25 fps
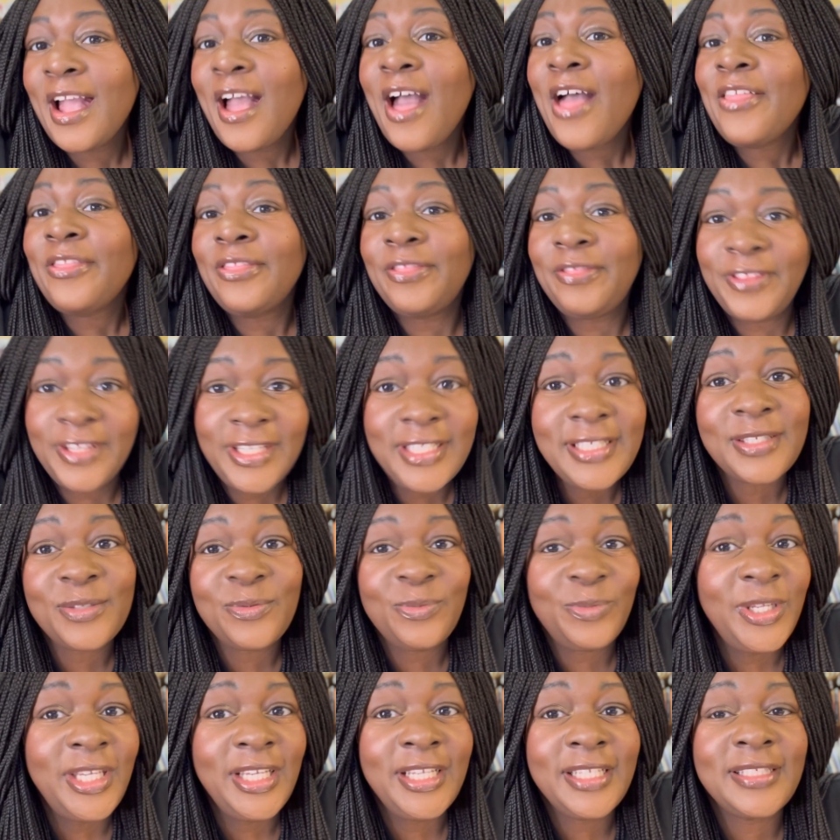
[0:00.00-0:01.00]
This
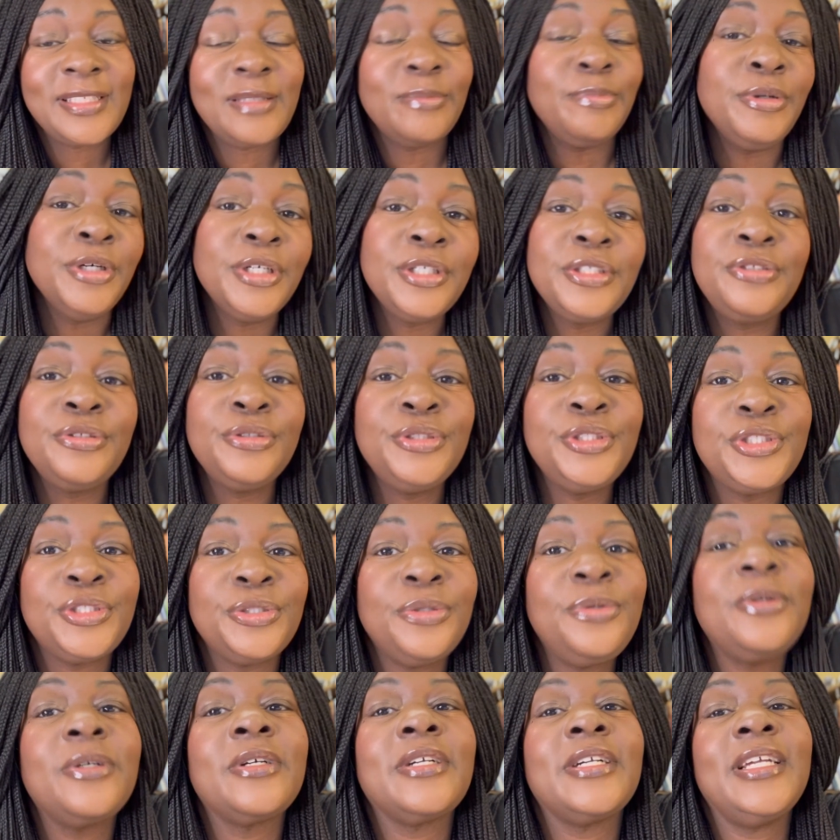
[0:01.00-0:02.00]
week's book du
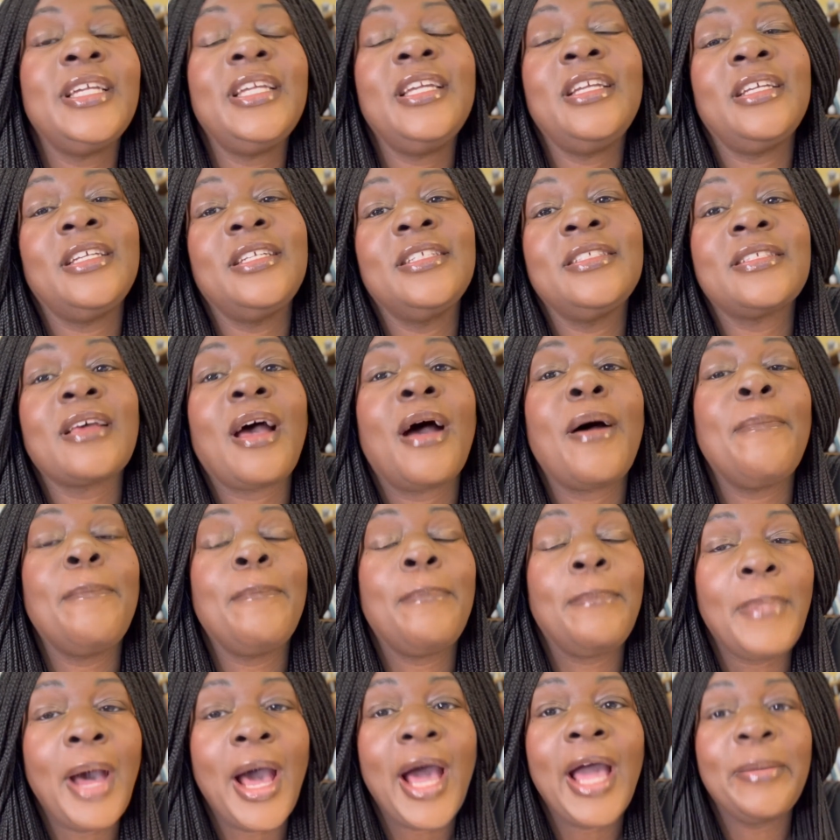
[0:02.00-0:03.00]
jour is
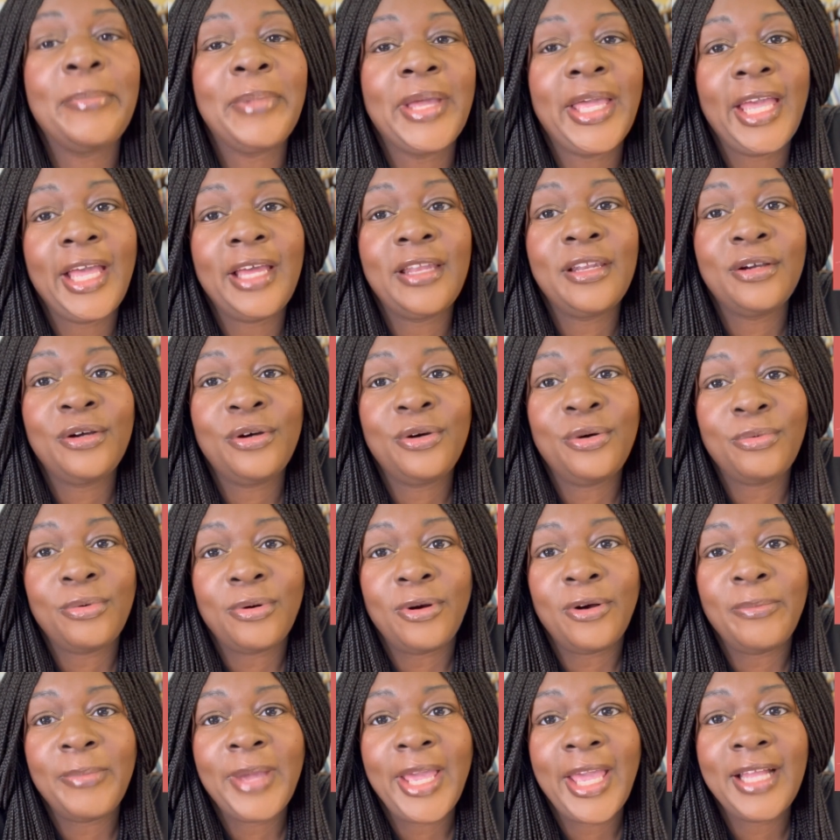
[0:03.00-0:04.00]
My Mechanical
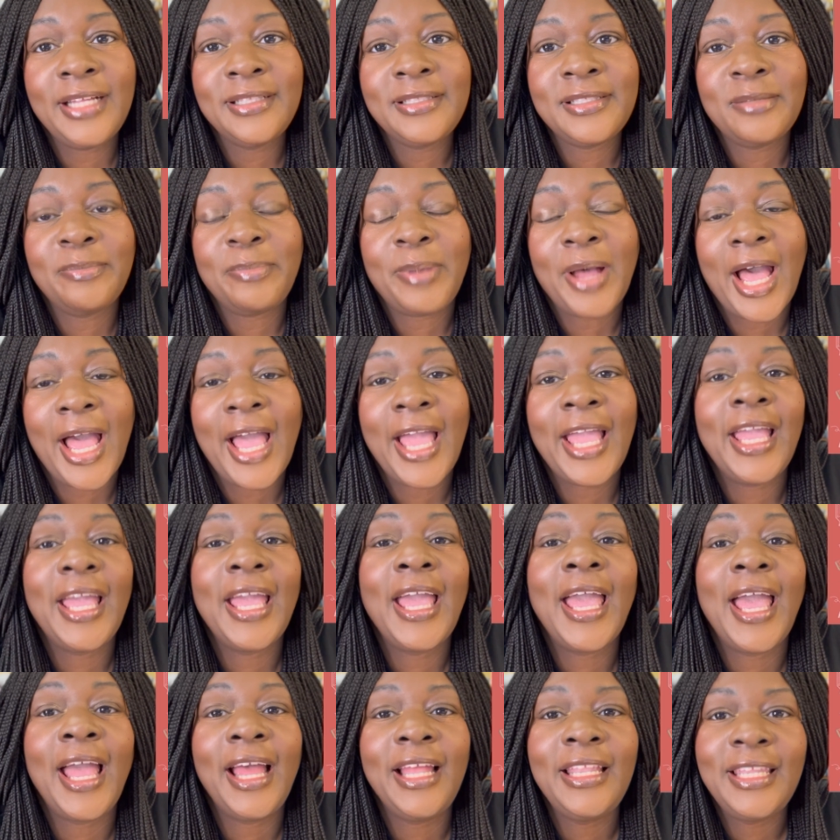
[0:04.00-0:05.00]
Romance by
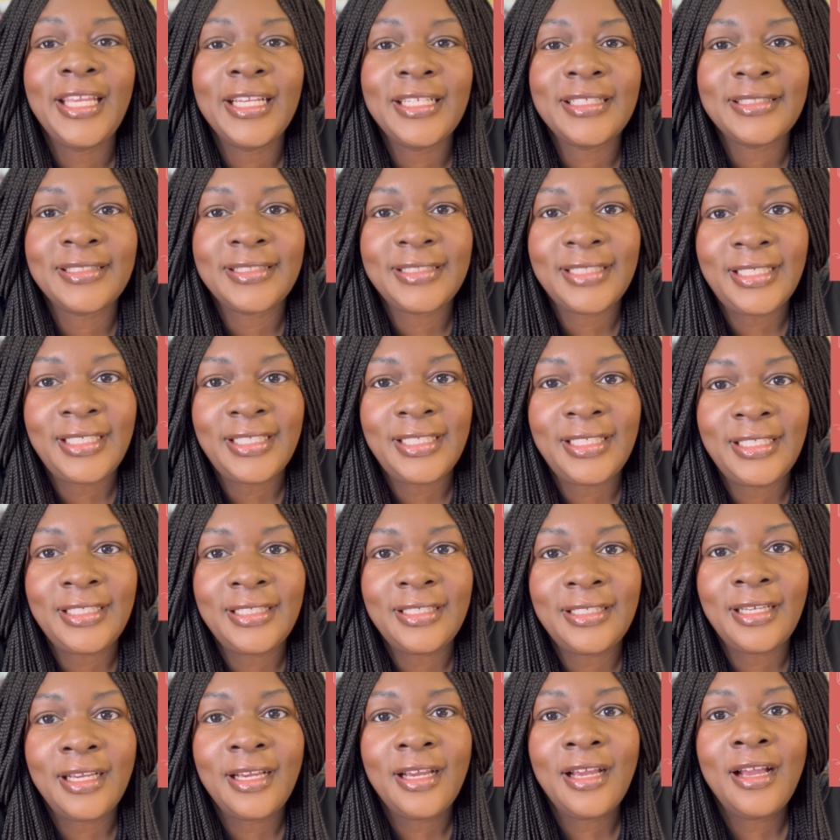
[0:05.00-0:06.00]

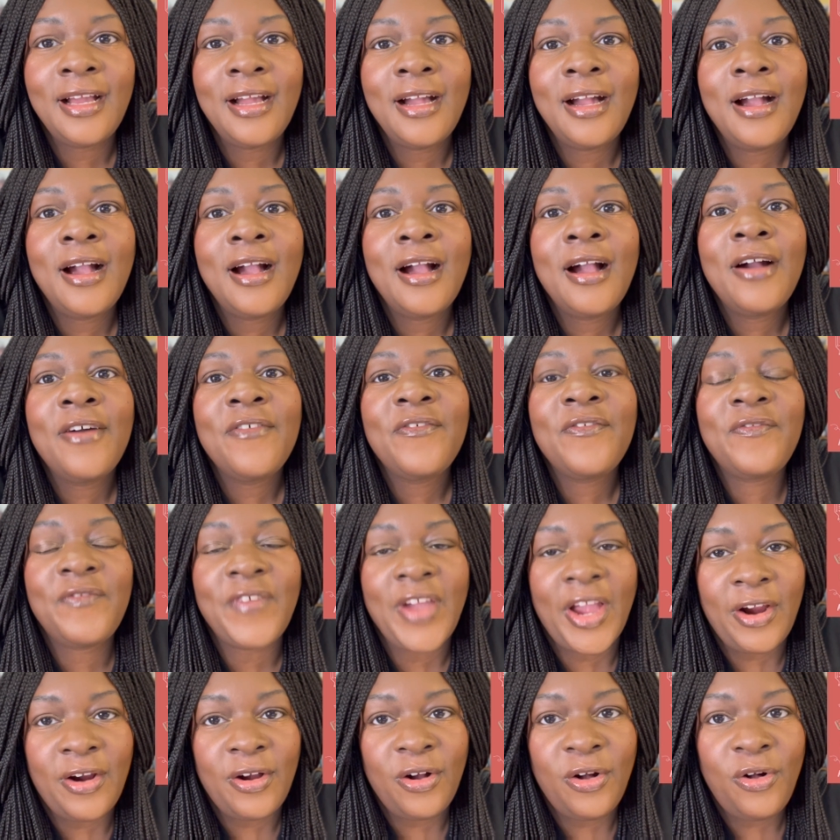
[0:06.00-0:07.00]
Alexine
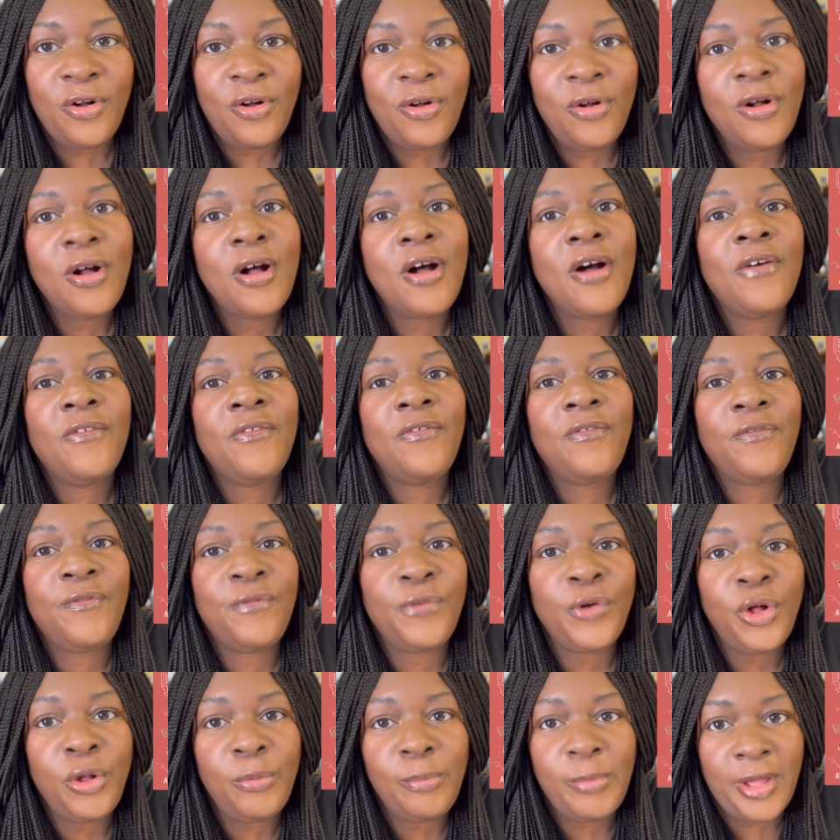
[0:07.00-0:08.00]
Farrell
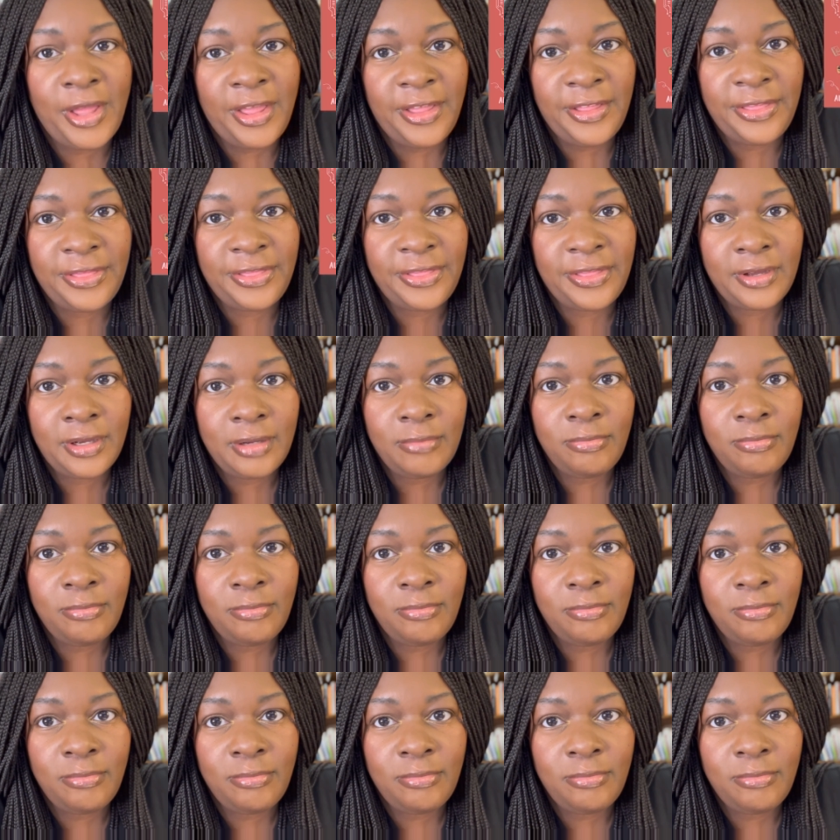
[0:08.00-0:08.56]
Fulmuth.